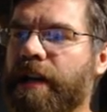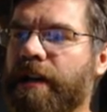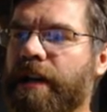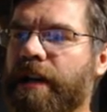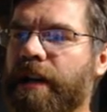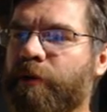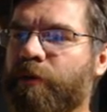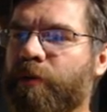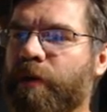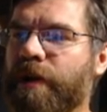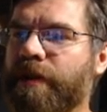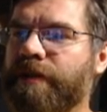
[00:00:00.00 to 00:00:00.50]

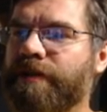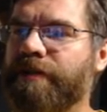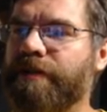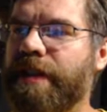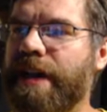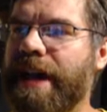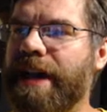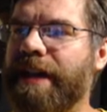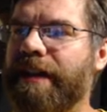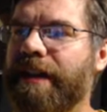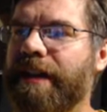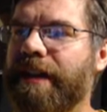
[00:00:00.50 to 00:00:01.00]
And where's
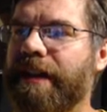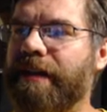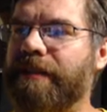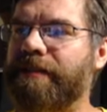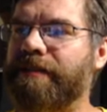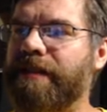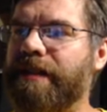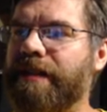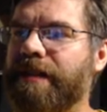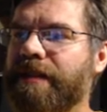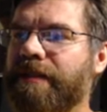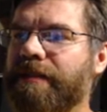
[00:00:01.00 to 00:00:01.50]
that at?
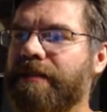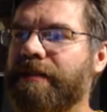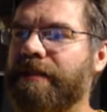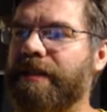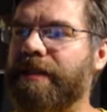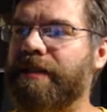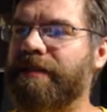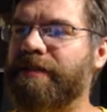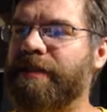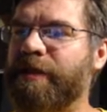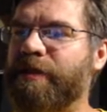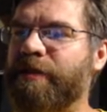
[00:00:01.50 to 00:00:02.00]
Is
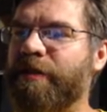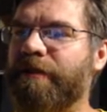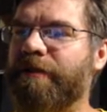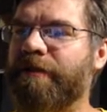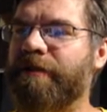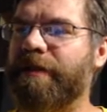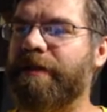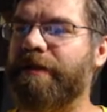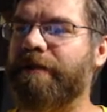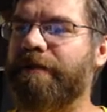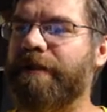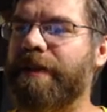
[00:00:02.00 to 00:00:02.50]
he
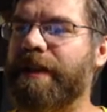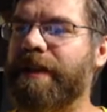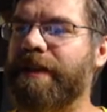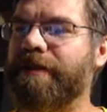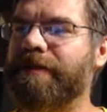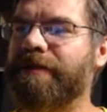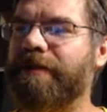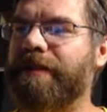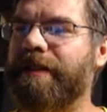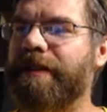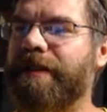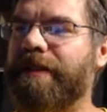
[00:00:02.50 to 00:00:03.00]
over there in
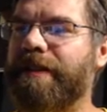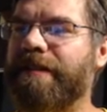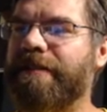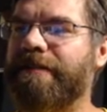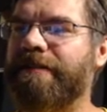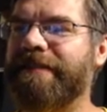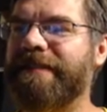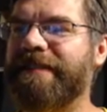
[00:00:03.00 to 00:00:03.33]
Vegas right now?